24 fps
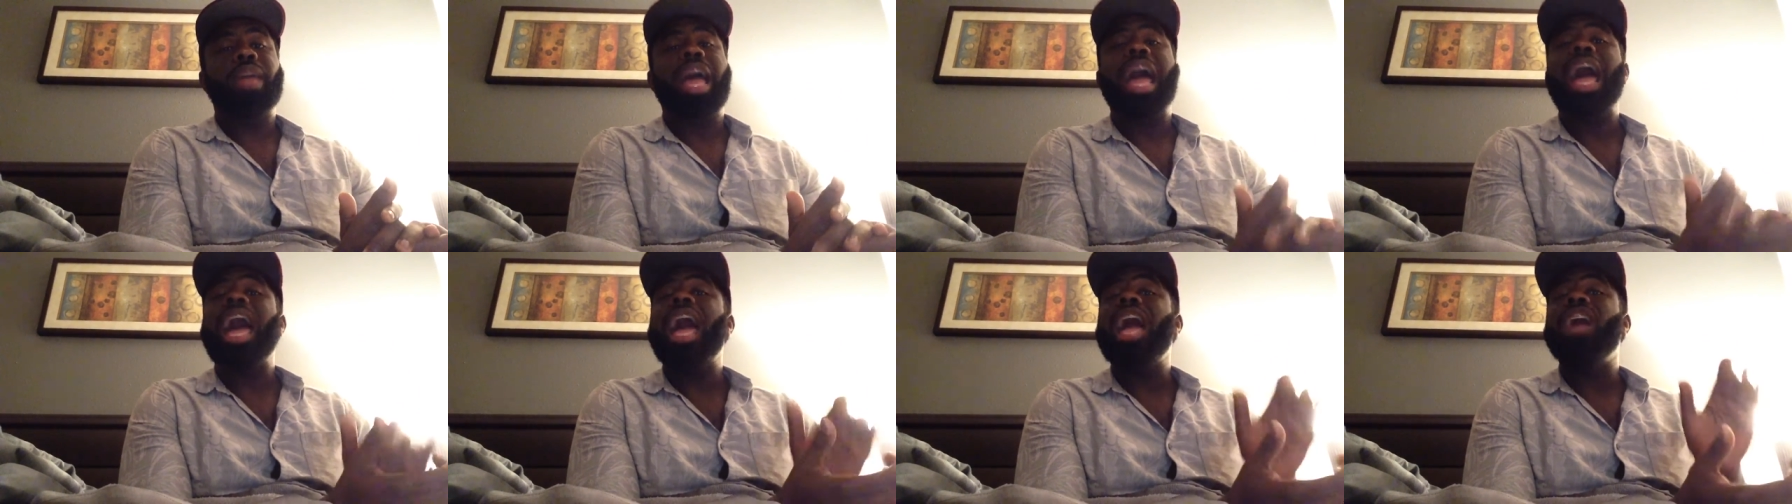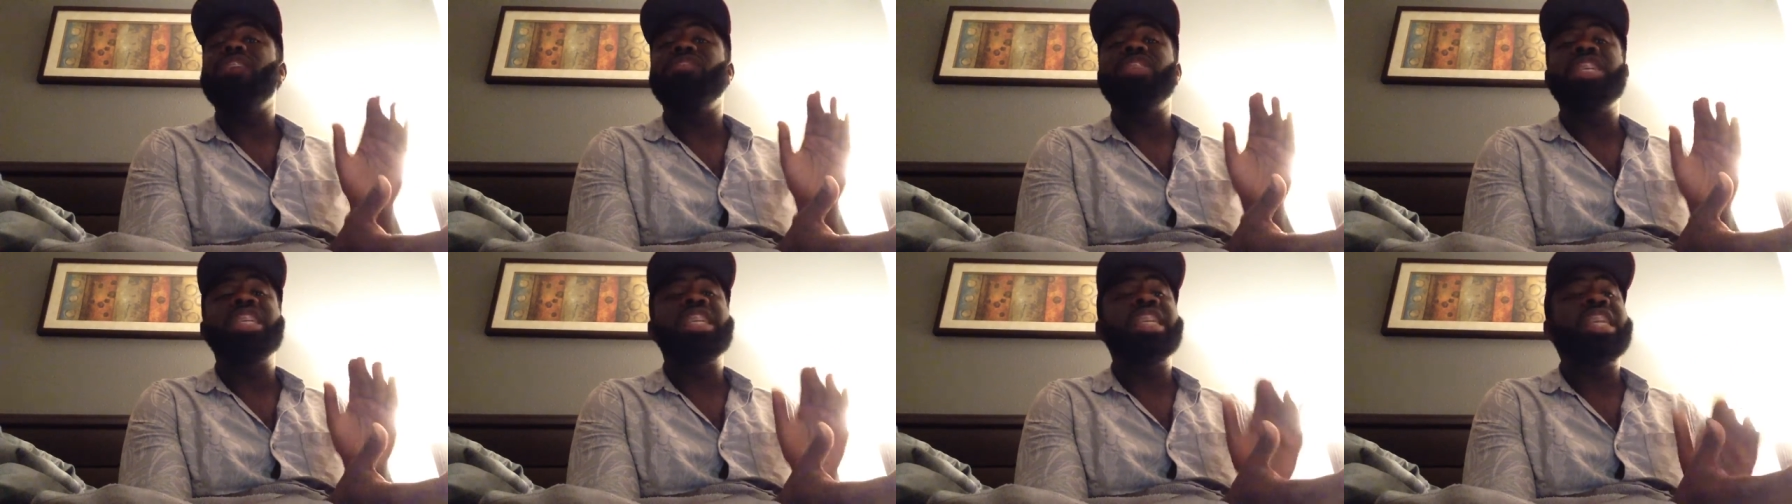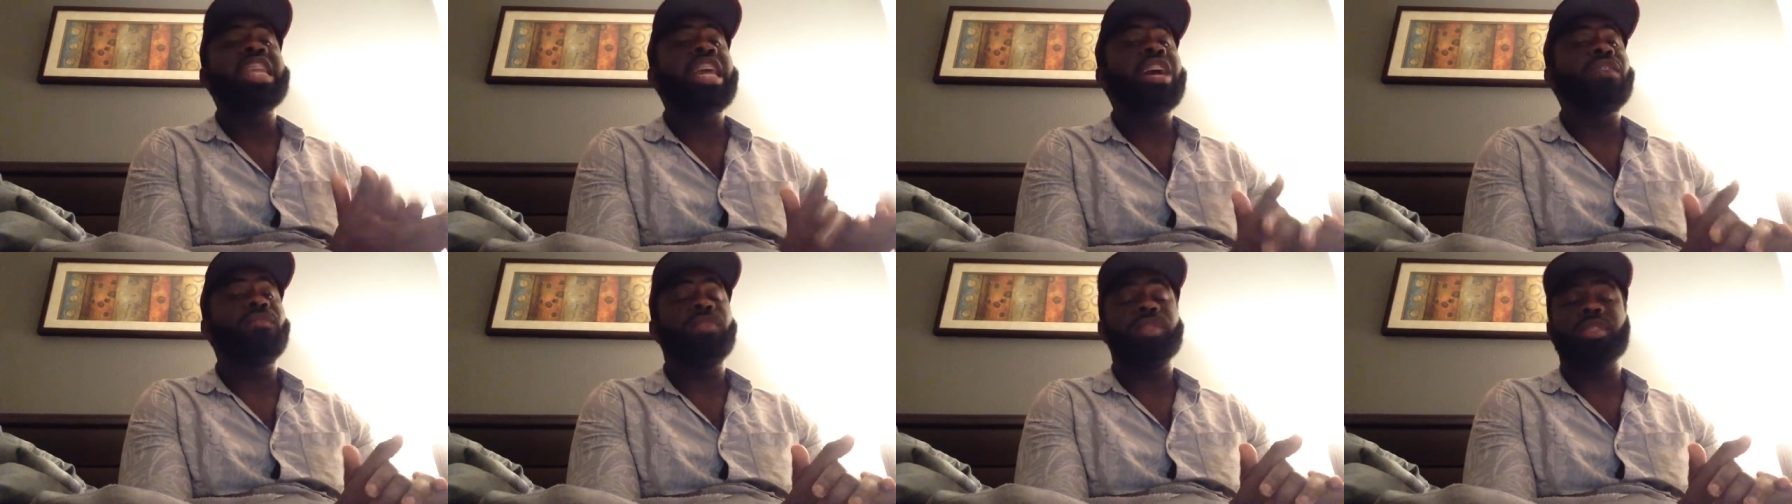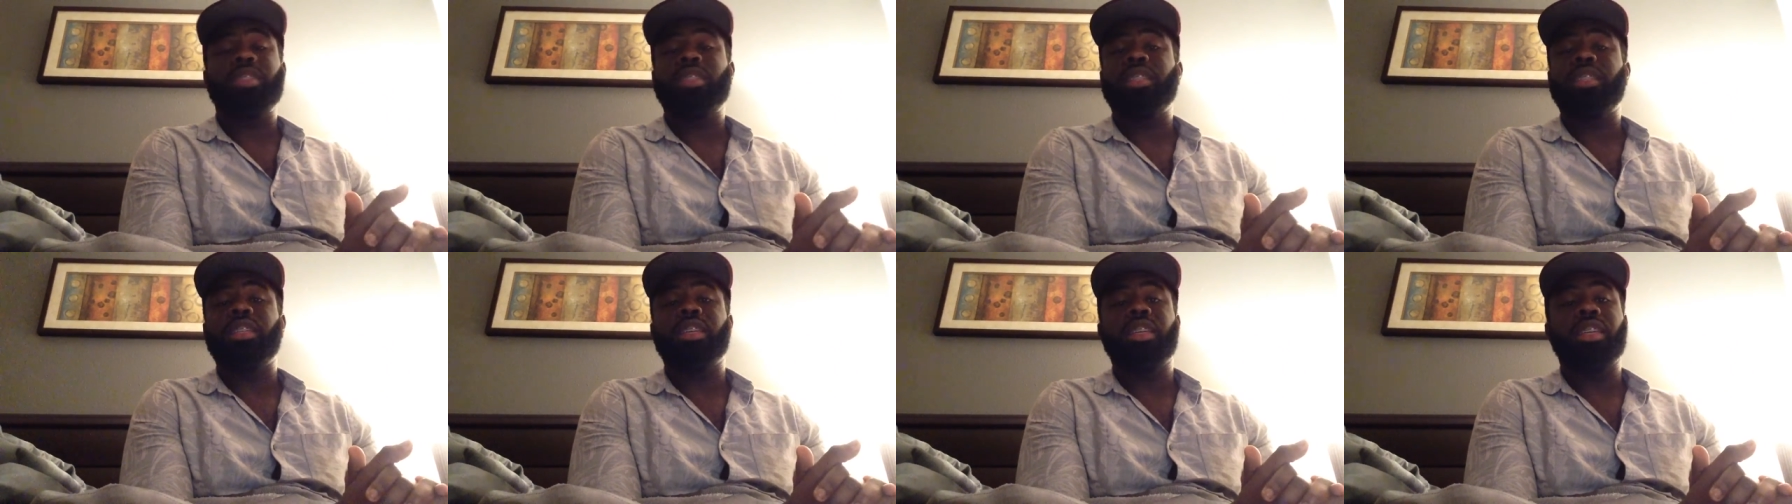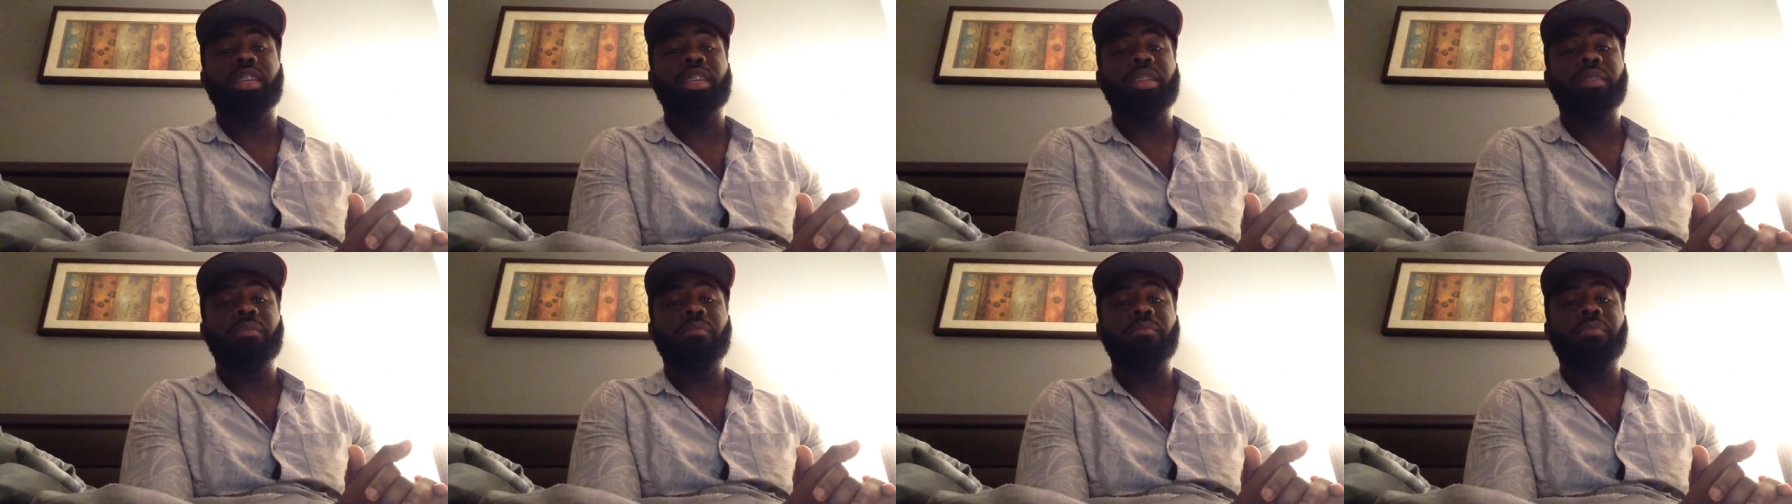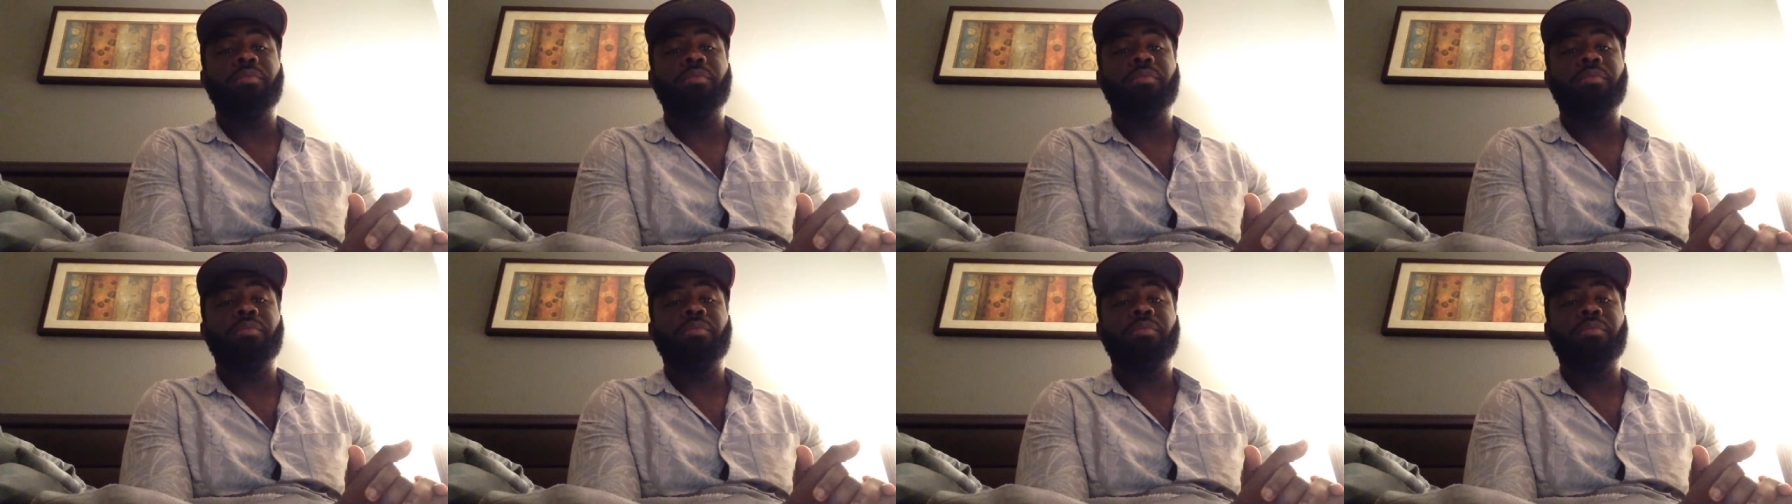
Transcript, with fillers: I have never seen it.